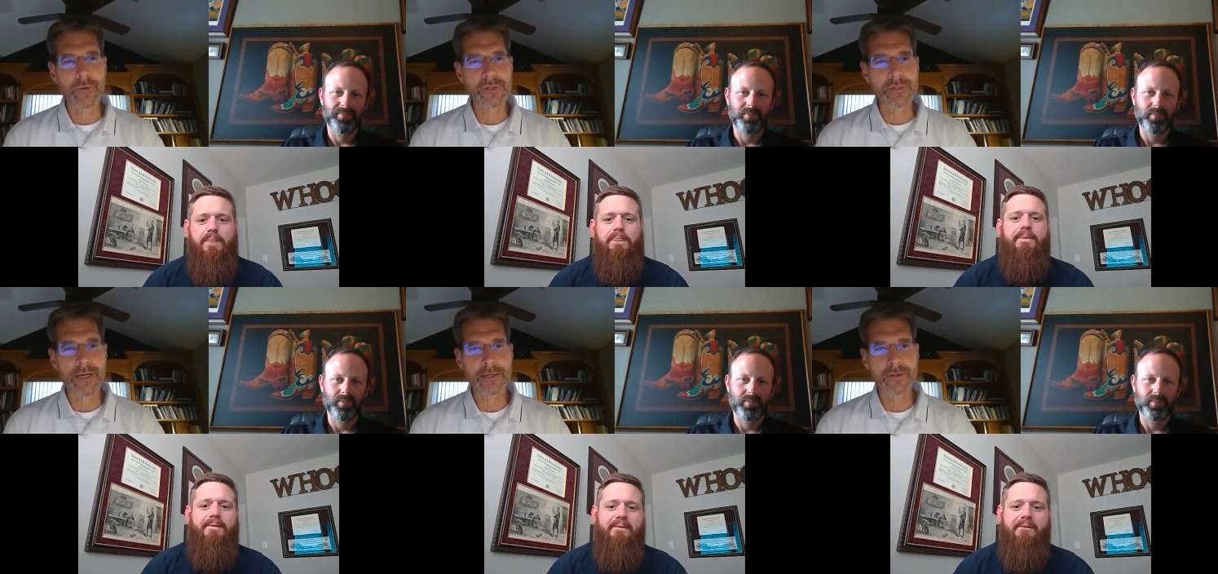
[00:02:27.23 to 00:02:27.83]
Speaker 1: as a
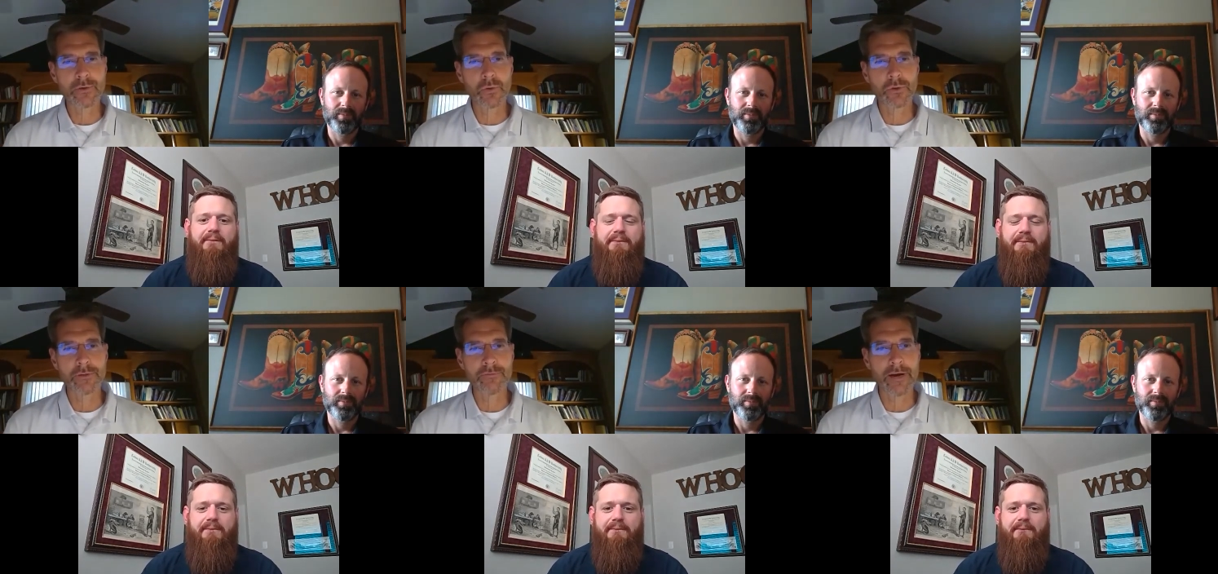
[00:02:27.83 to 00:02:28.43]
technical
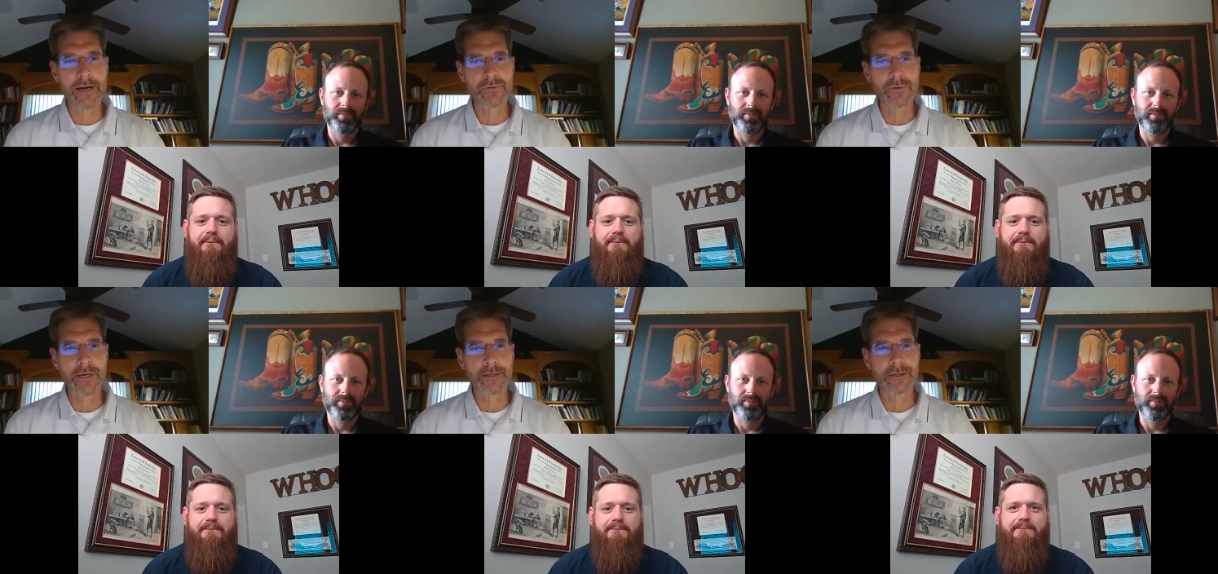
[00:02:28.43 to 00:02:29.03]
advisor,
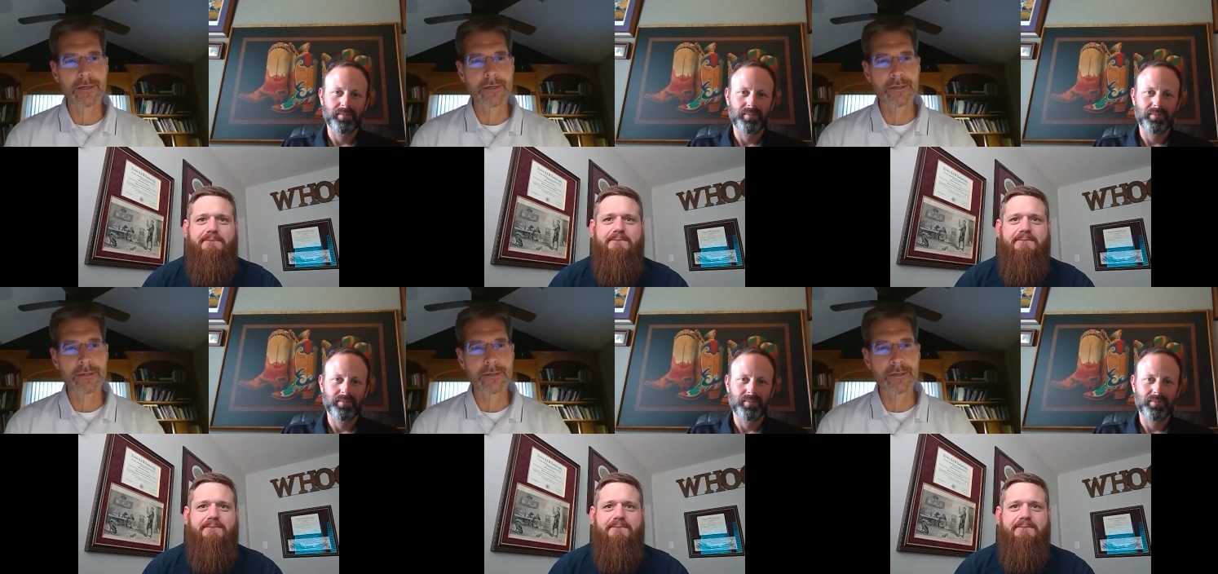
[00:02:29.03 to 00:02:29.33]
like uh,